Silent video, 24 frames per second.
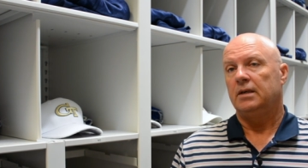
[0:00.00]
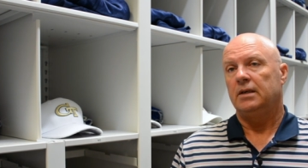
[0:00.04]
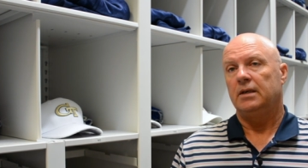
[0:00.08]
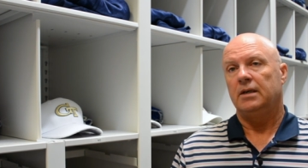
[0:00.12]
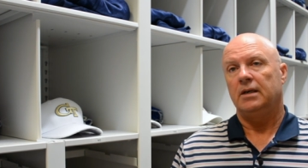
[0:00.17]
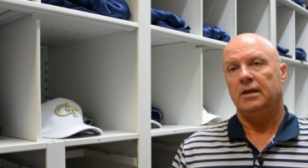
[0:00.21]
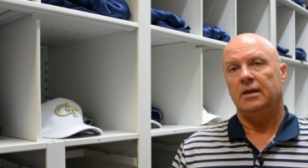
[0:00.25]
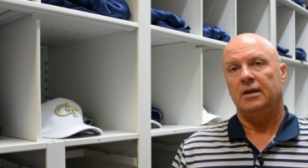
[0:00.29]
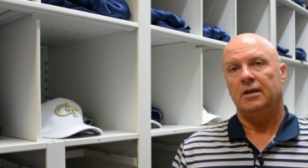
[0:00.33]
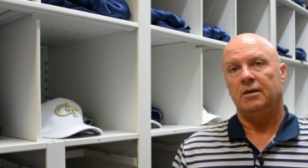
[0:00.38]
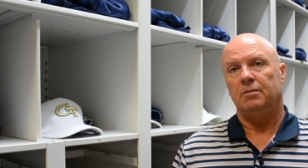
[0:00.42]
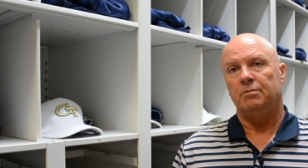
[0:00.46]

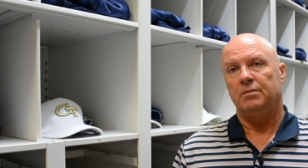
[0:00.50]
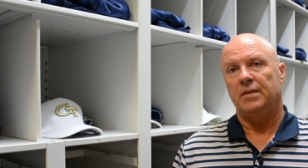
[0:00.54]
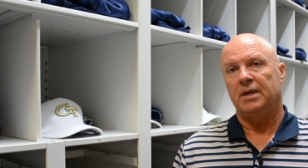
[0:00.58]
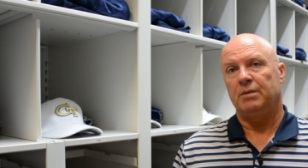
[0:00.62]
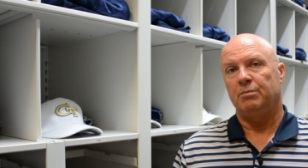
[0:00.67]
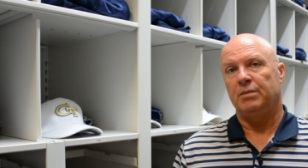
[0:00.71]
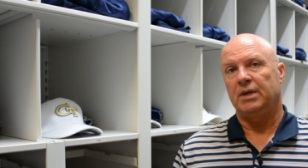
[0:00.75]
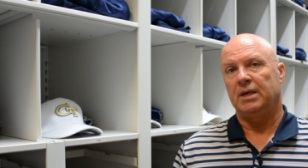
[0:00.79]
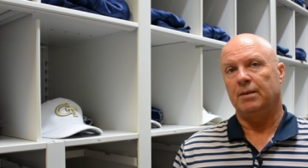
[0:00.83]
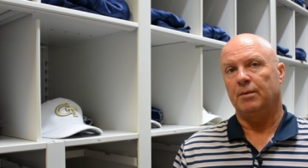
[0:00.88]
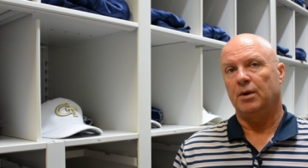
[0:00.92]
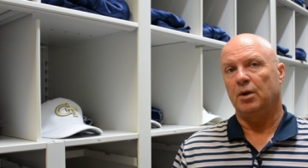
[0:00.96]
um, and
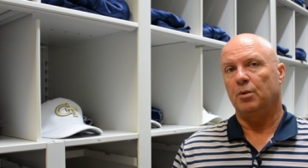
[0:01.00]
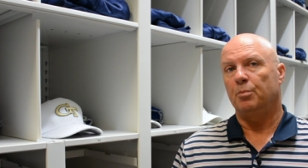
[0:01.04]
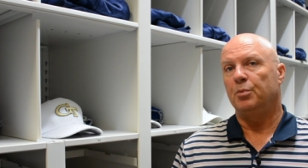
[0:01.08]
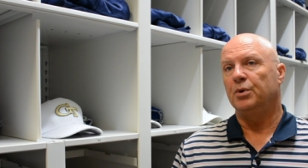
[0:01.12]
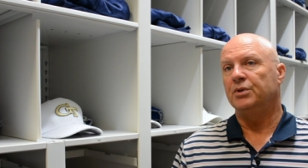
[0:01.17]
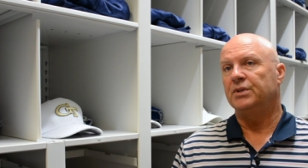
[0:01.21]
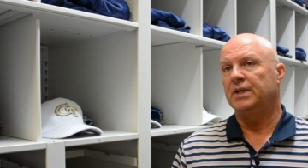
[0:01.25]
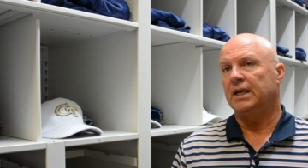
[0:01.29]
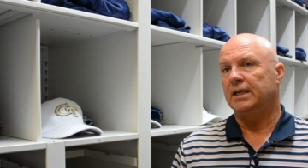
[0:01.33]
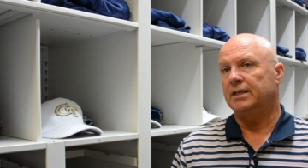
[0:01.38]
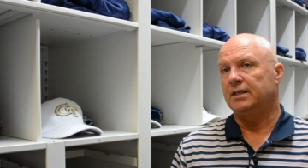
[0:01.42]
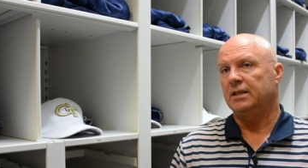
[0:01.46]
being able to
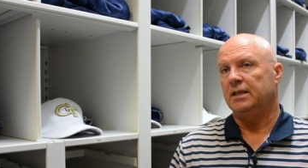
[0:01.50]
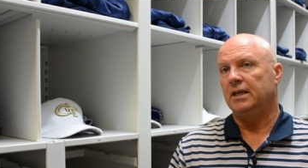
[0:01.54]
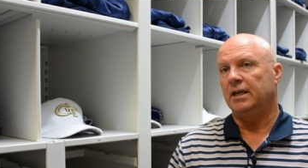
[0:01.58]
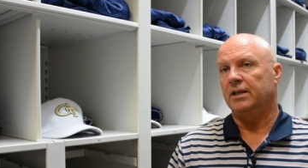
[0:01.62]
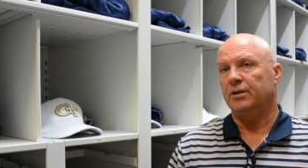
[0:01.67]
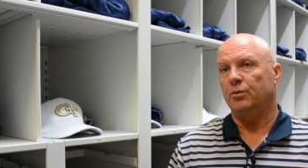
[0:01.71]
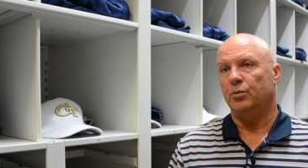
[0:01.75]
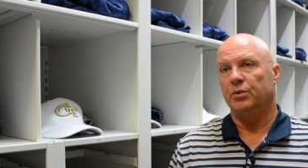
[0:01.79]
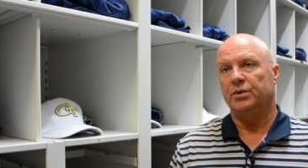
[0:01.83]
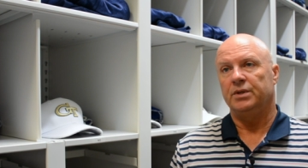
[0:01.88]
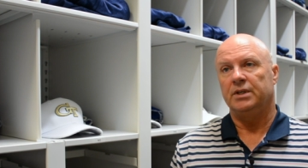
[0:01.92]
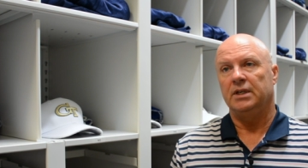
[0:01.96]
put that
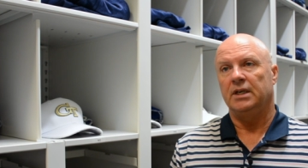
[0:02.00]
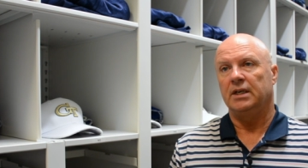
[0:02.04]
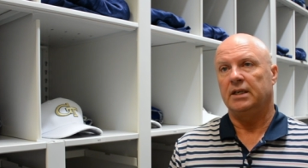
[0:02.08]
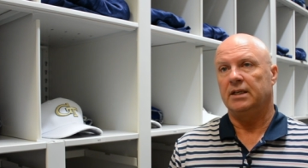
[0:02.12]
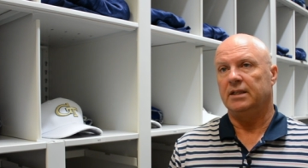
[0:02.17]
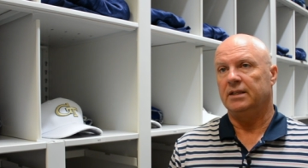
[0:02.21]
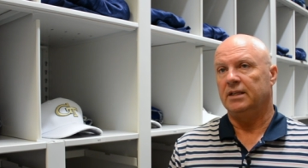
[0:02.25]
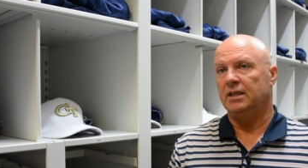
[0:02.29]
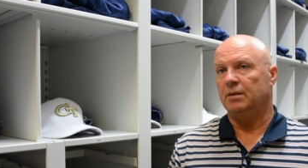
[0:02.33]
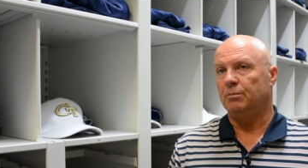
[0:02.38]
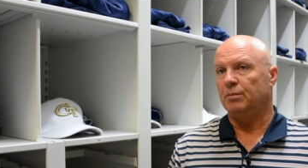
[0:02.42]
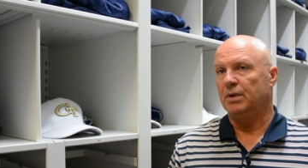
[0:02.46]
together with Dick
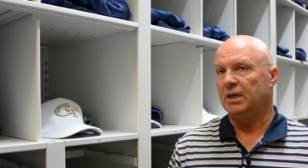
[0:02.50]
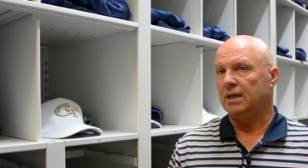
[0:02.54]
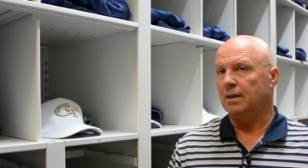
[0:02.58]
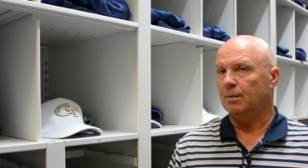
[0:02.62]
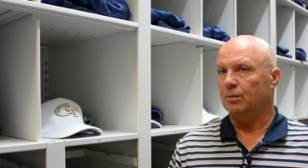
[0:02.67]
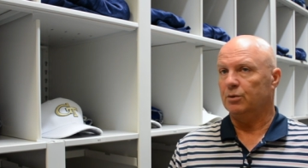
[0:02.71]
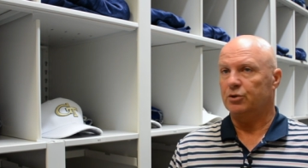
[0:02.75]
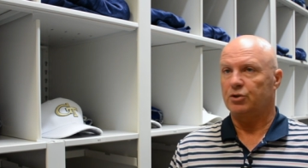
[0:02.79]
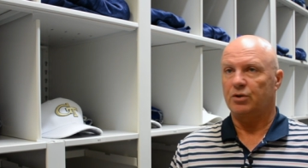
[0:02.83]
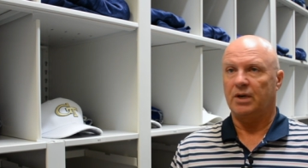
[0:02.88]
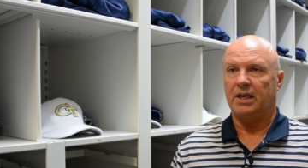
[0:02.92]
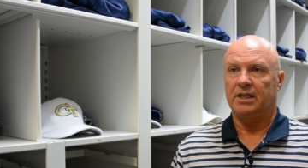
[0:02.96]
and them being
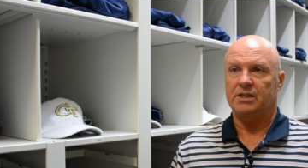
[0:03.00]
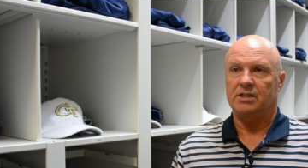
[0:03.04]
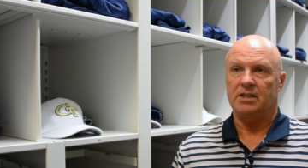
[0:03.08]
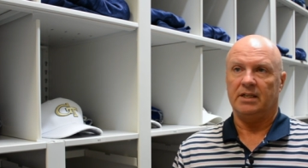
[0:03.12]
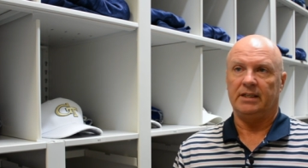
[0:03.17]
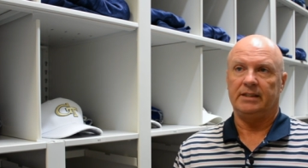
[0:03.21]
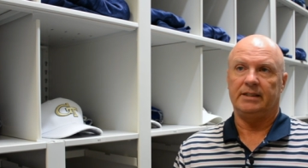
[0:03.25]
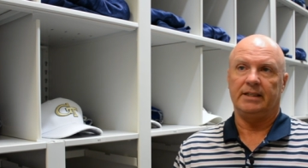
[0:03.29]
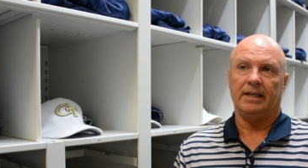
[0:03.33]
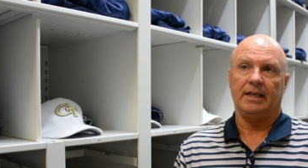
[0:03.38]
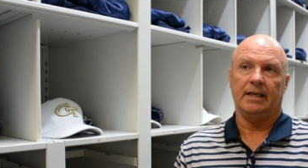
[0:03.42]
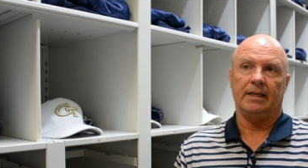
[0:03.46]
able to
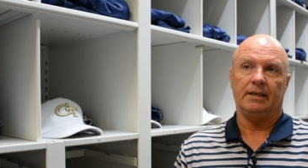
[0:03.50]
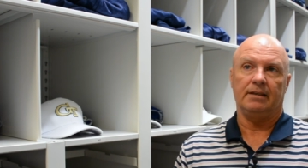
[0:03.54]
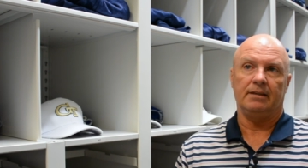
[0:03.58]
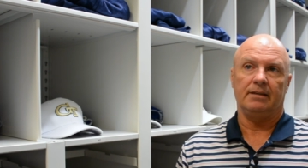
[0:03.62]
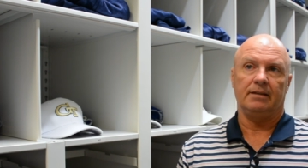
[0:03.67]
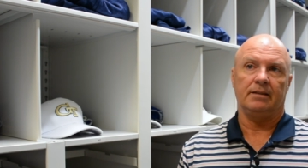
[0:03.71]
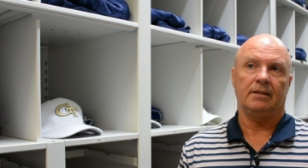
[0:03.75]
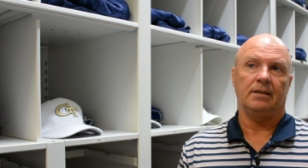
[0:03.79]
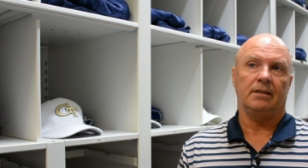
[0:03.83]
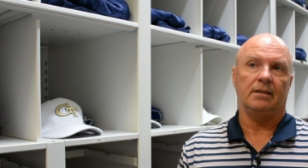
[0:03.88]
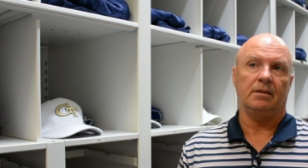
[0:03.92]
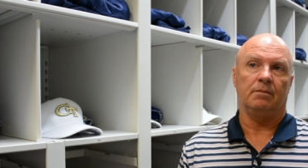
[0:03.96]
translate that
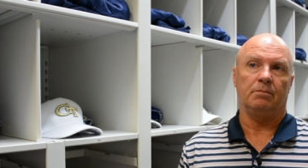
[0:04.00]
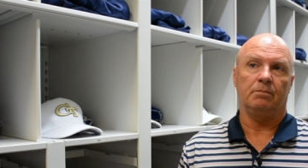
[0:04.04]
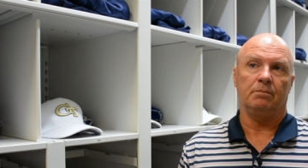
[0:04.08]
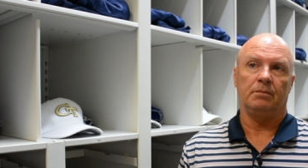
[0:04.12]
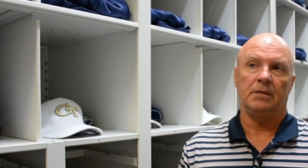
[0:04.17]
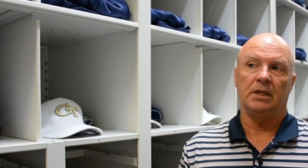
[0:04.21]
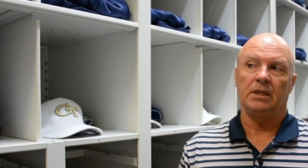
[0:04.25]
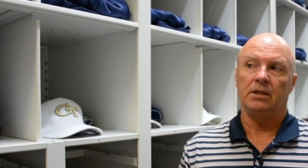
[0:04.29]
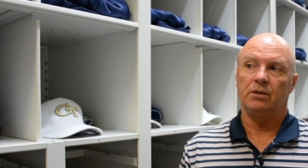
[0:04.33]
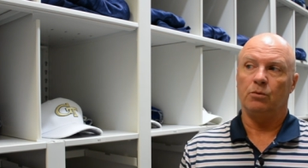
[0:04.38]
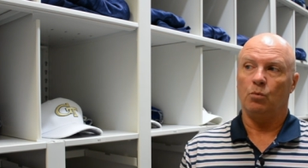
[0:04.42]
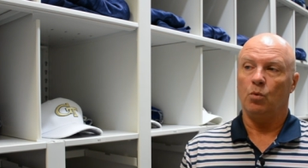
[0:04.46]
um,
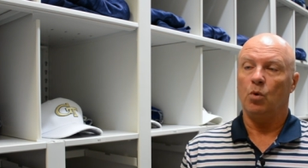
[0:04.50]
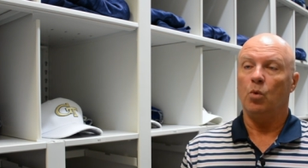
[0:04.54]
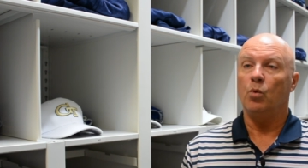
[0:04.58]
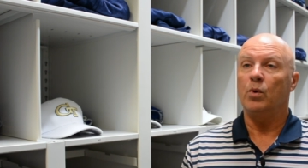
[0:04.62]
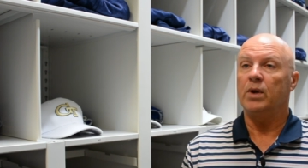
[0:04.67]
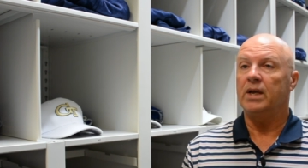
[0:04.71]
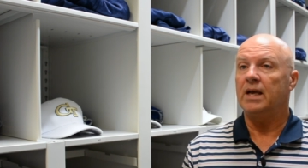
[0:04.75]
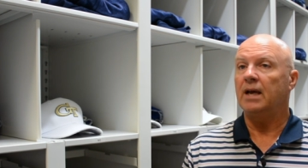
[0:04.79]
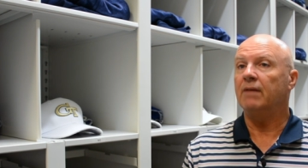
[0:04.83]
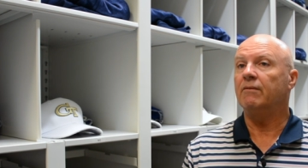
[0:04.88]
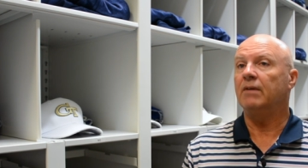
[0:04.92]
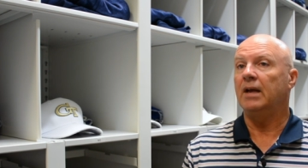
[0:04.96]
into what
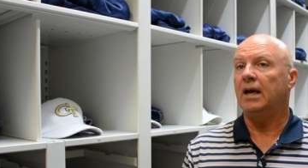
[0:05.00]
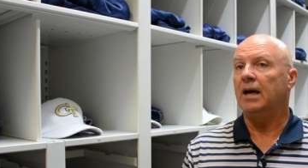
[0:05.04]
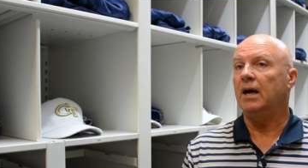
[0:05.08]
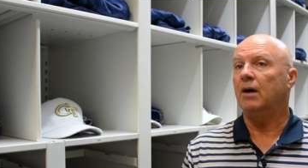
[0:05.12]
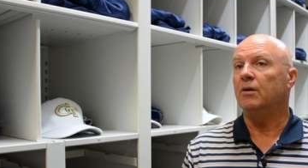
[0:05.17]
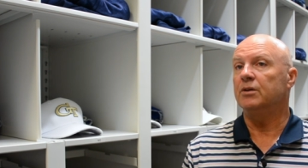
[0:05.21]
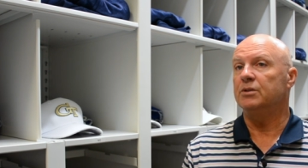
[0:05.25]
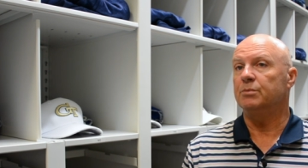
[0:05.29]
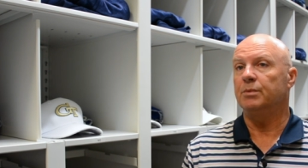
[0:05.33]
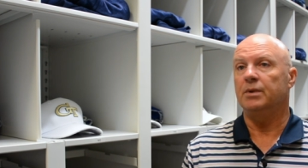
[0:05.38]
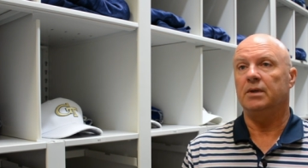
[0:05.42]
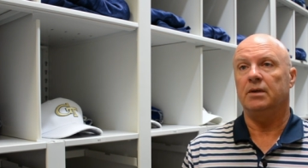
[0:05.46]
we have now
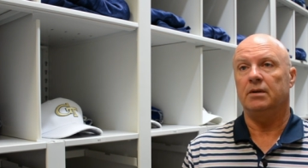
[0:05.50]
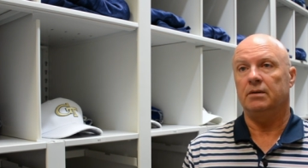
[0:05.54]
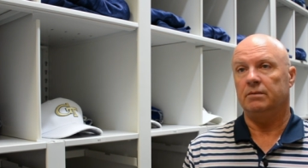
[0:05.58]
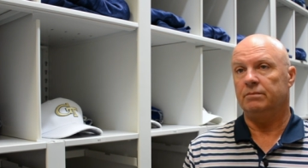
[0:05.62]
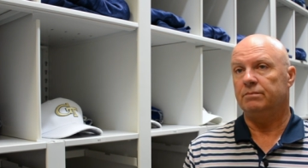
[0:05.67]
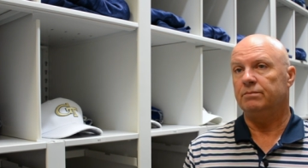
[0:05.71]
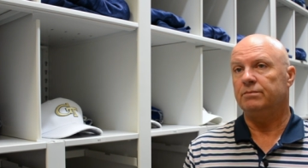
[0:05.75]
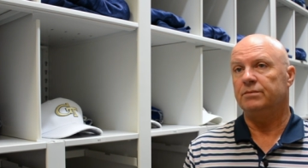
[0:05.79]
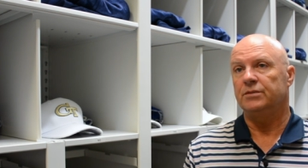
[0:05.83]
has been a,